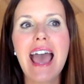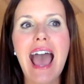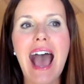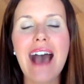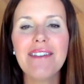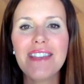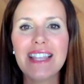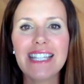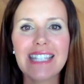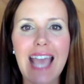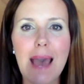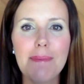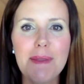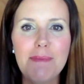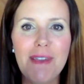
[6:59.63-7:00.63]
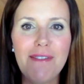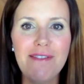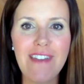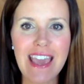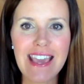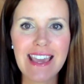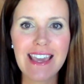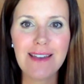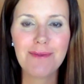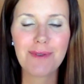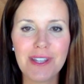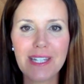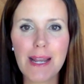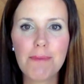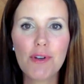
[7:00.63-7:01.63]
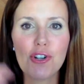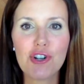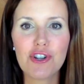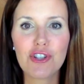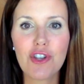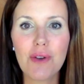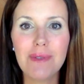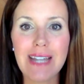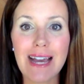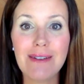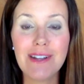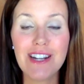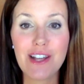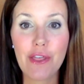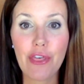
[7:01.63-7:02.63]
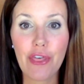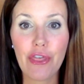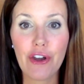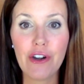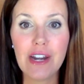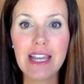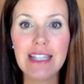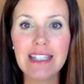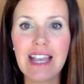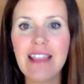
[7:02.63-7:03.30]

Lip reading: having this cabin be vacant temperatures go down into the 30s,